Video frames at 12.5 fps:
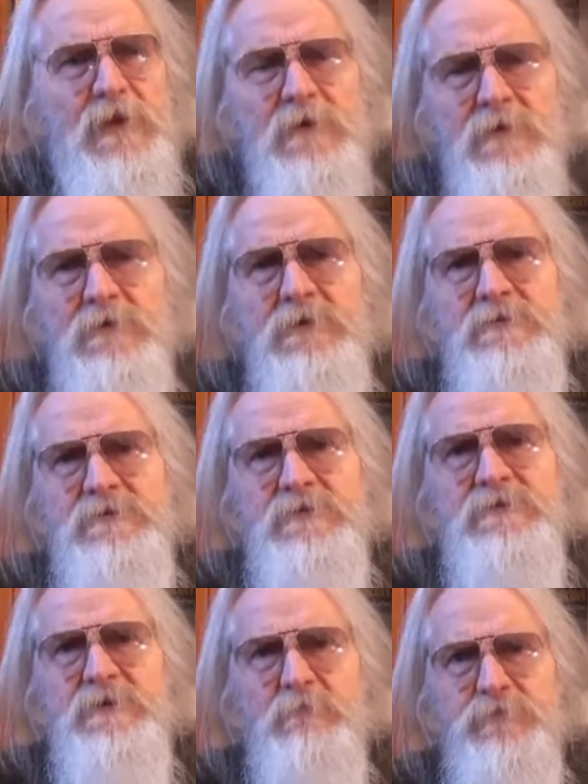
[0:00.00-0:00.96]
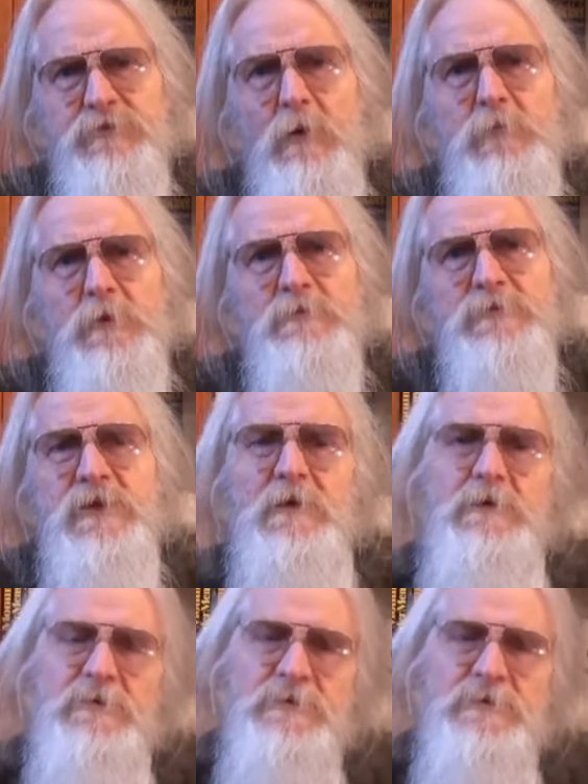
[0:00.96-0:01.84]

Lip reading: illnesses and problems.